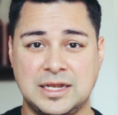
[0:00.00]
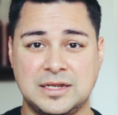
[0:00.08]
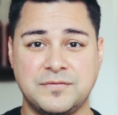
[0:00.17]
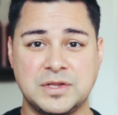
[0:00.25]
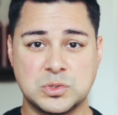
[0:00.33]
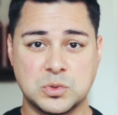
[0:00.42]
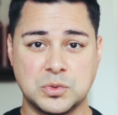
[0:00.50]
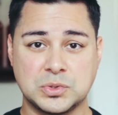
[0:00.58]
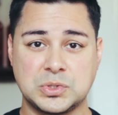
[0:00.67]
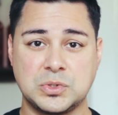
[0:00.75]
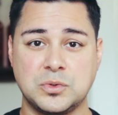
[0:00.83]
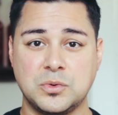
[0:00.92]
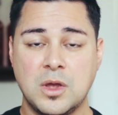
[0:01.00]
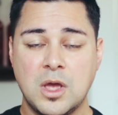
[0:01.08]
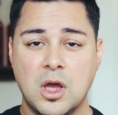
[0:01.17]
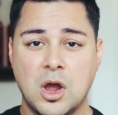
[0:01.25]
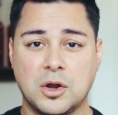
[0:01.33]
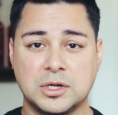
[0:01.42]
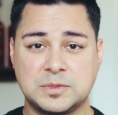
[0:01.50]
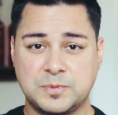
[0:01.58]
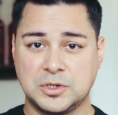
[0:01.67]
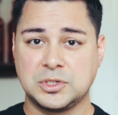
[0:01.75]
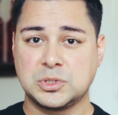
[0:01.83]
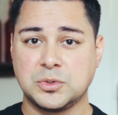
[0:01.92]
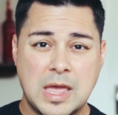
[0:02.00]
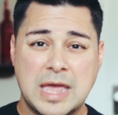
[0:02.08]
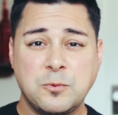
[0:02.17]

individuals who are spiritual.